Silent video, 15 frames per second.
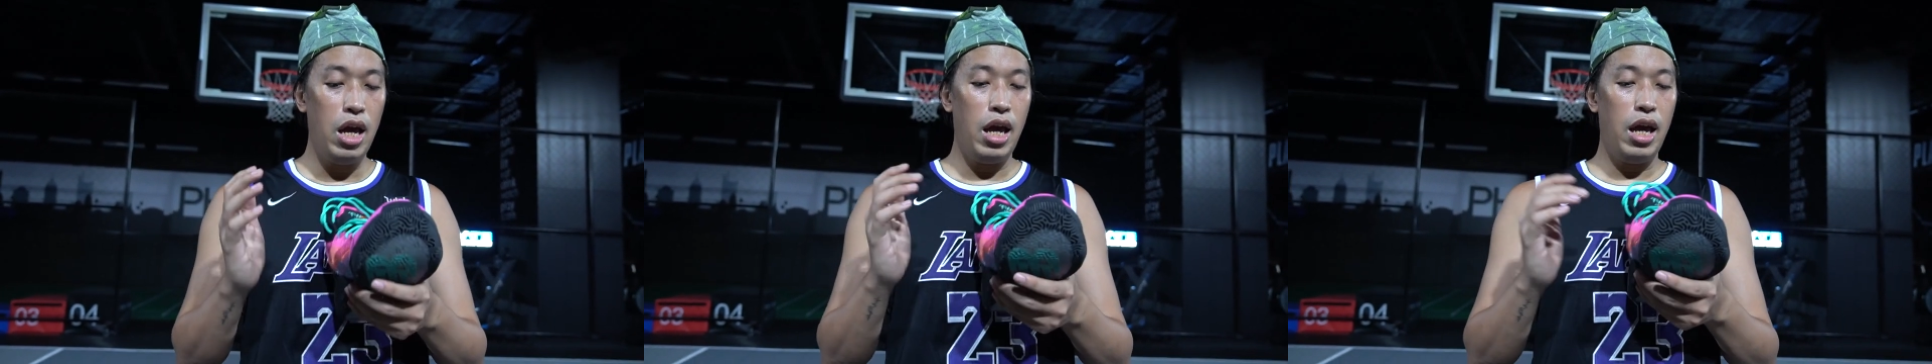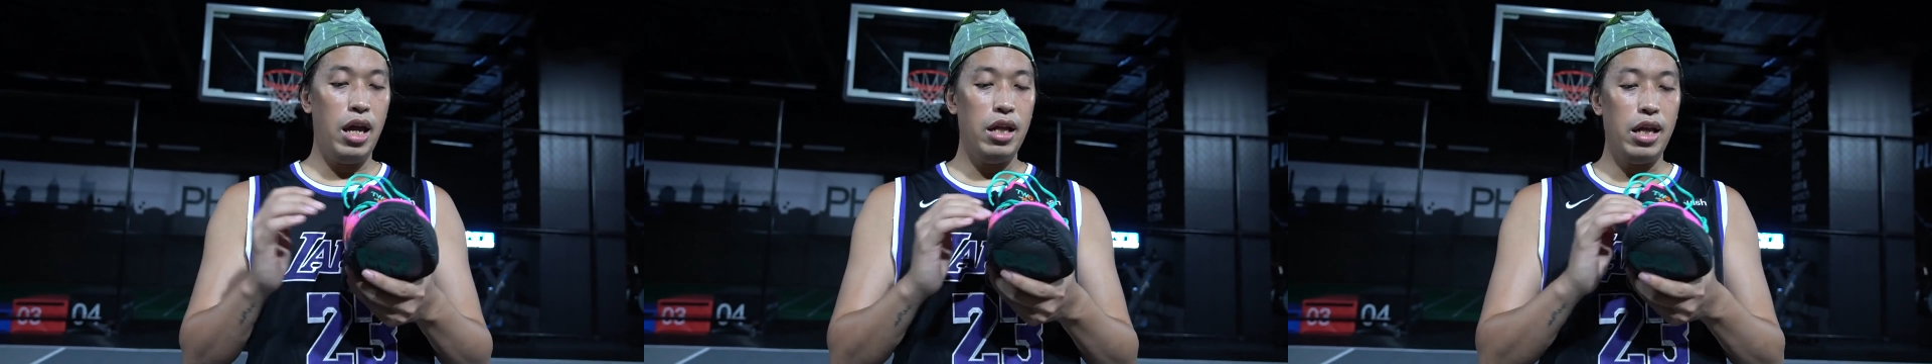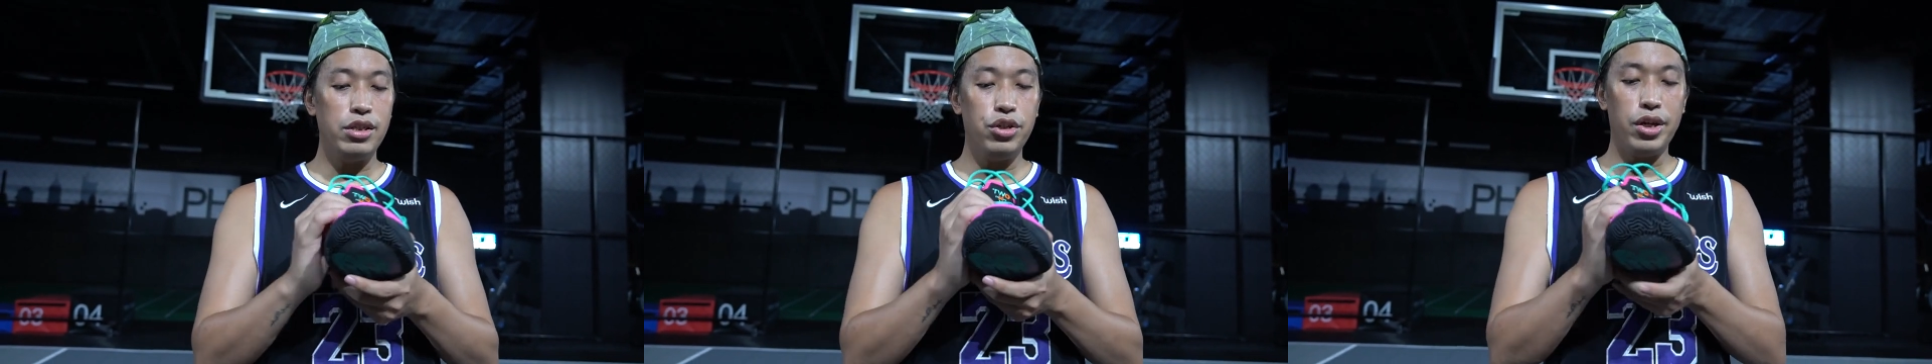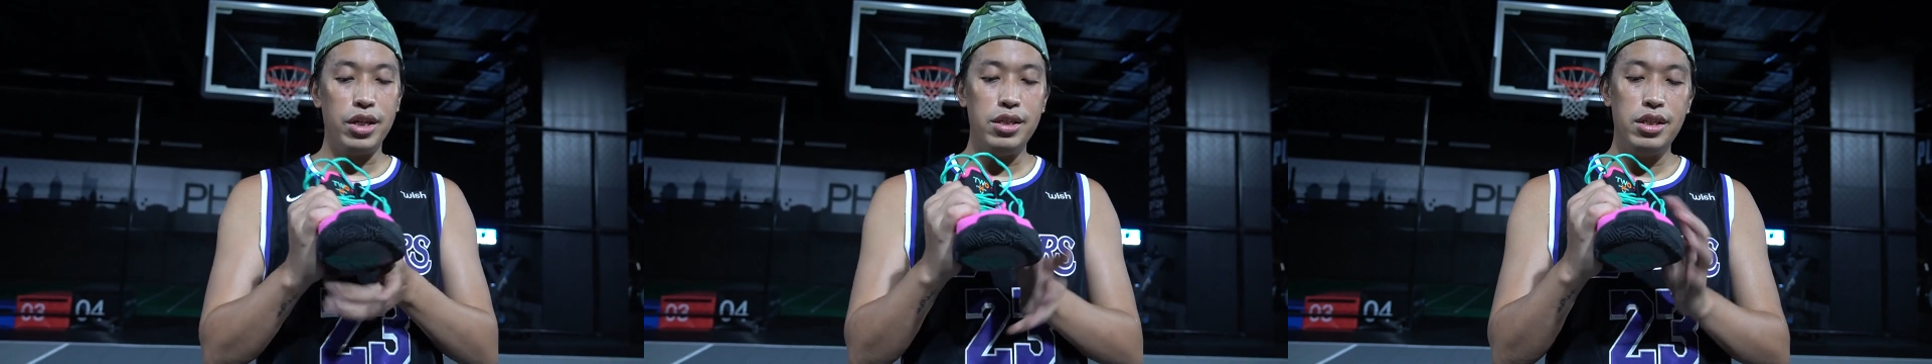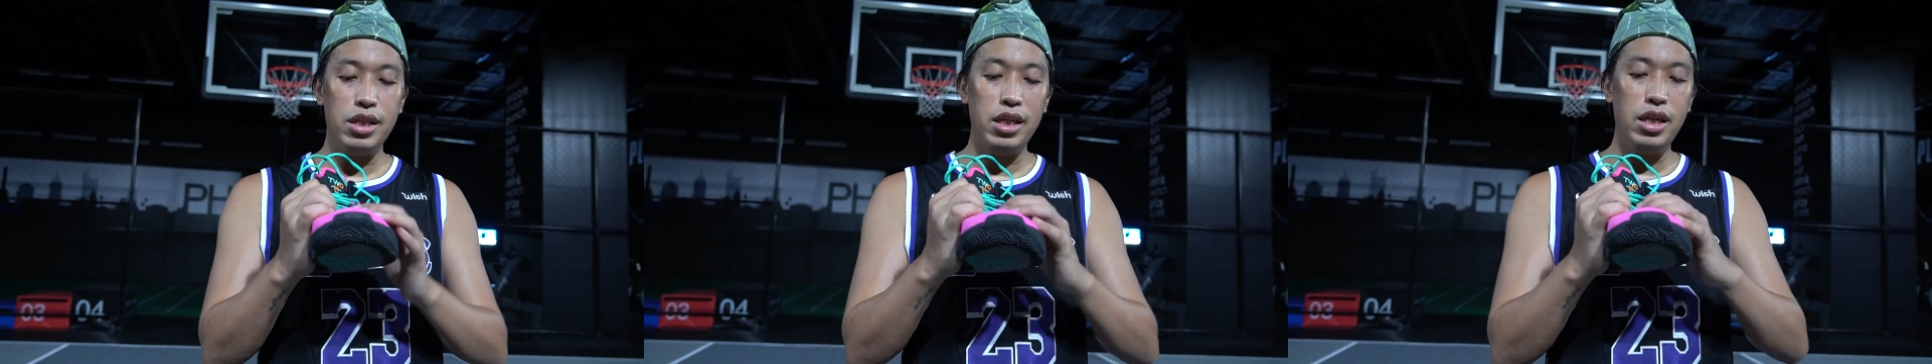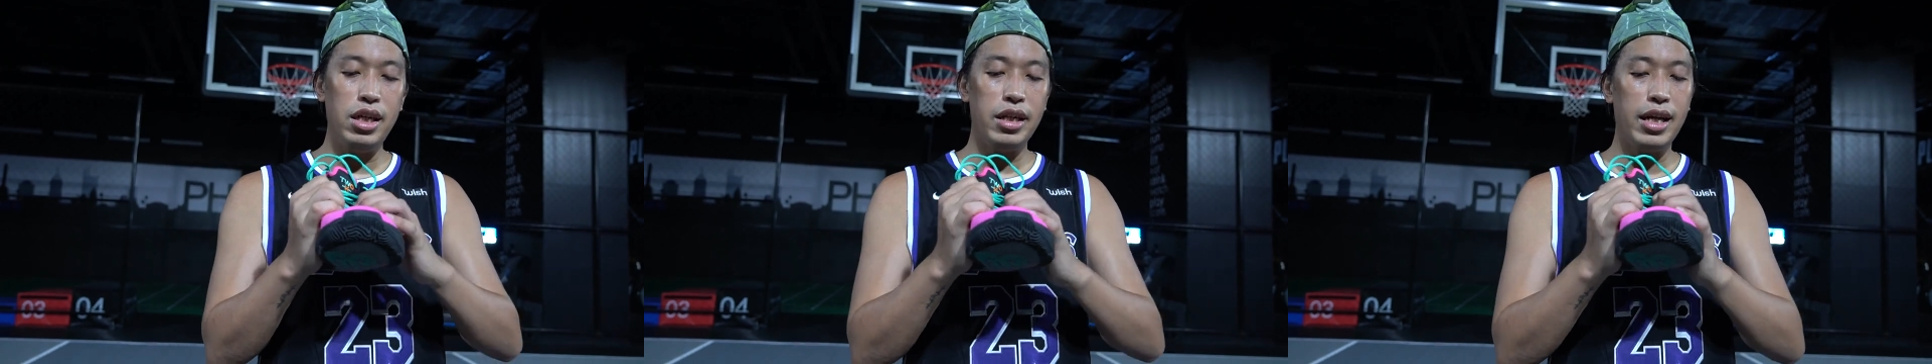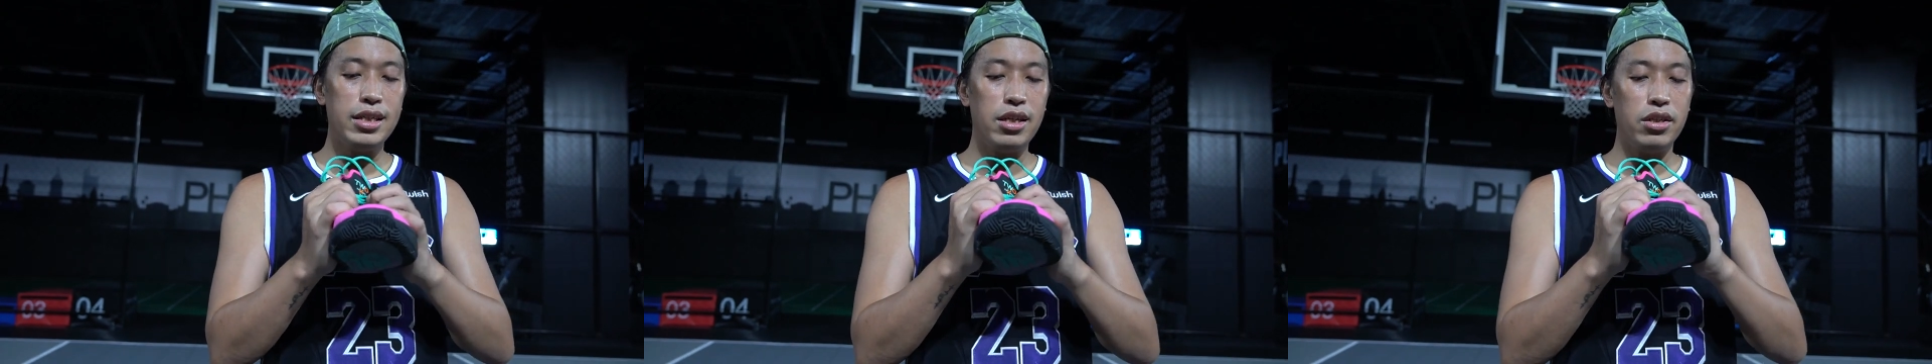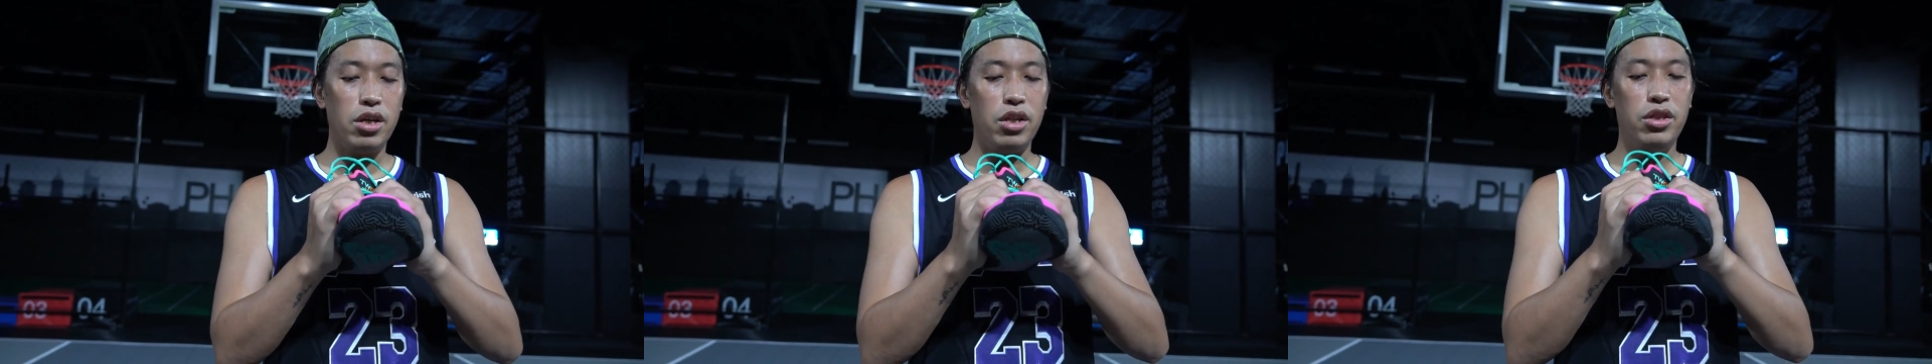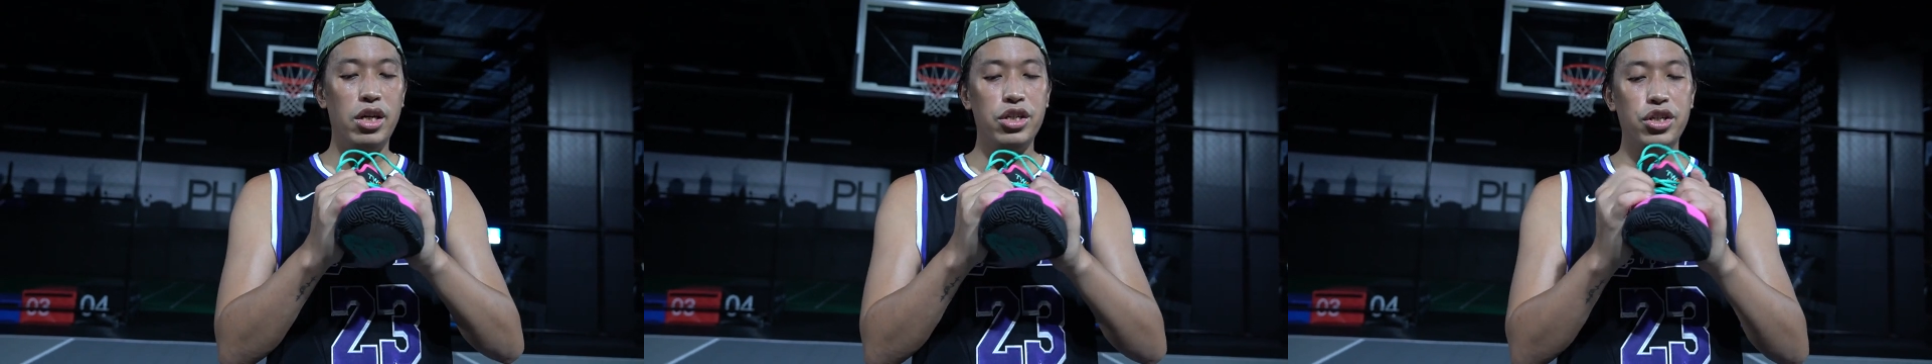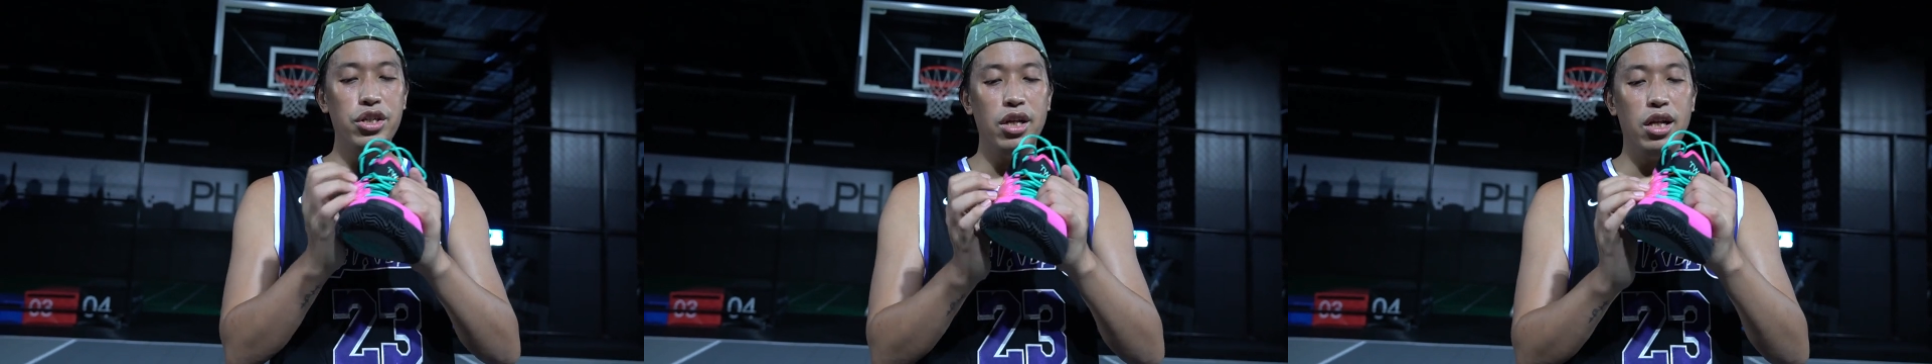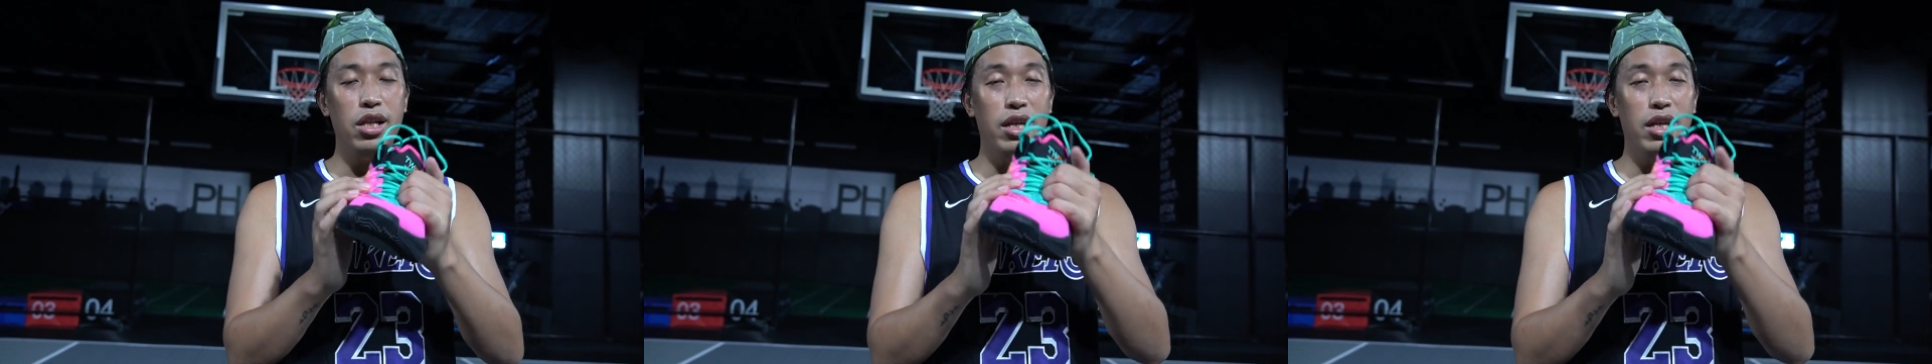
And as you can see, it has a traditional